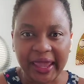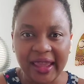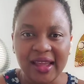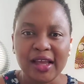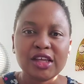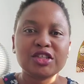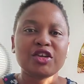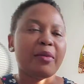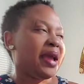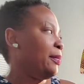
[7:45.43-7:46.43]
Okay?
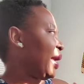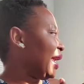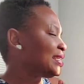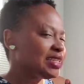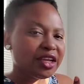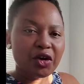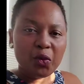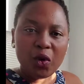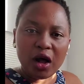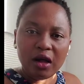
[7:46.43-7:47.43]
Start by painting a
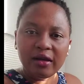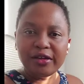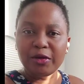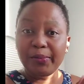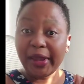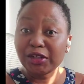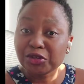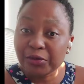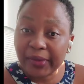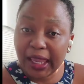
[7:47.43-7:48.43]
wall, your
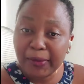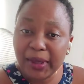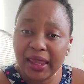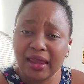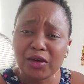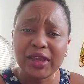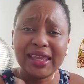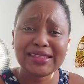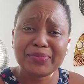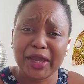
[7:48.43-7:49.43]
bedroom, maybe your
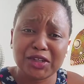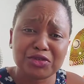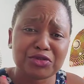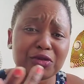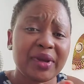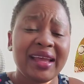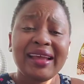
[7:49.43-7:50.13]
kid's bedroom.